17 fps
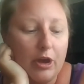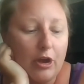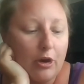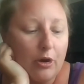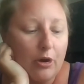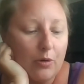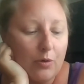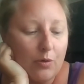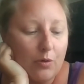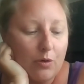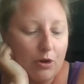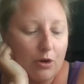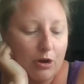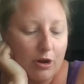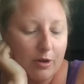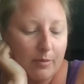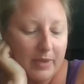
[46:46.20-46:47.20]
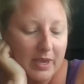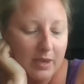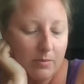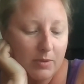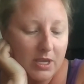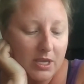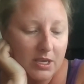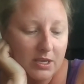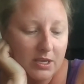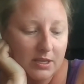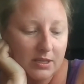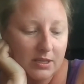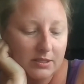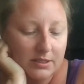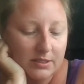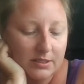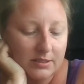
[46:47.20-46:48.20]
or maybe
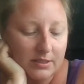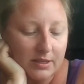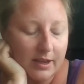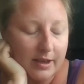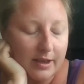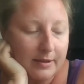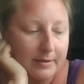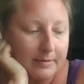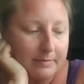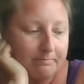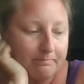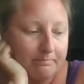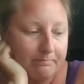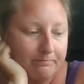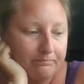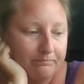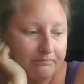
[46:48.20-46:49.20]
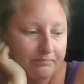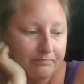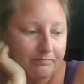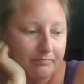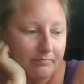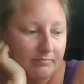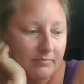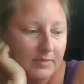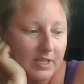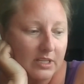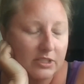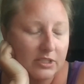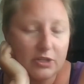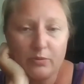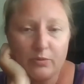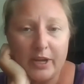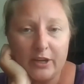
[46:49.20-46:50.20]
it's
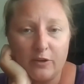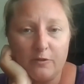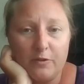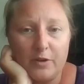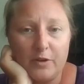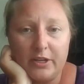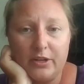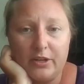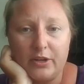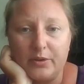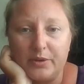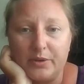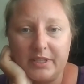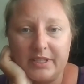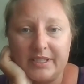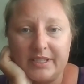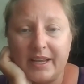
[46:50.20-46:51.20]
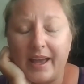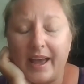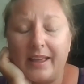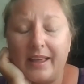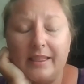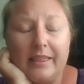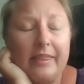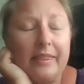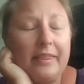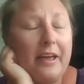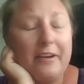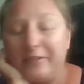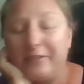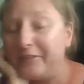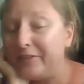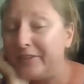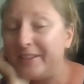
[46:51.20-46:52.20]
to write your friend a note and say, I
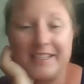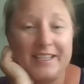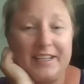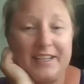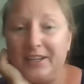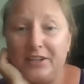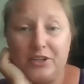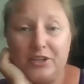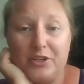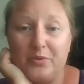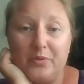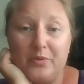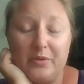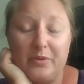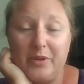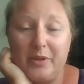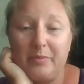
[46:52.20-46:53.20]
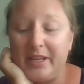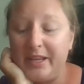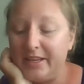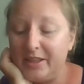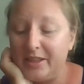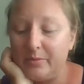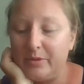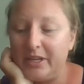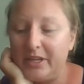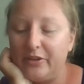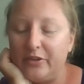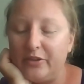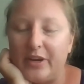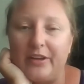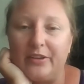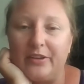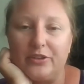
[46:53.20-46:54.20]
love seeing you when we play at the
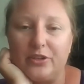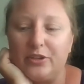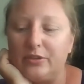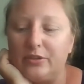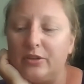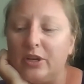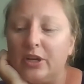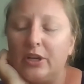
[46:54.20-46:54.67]
playground, or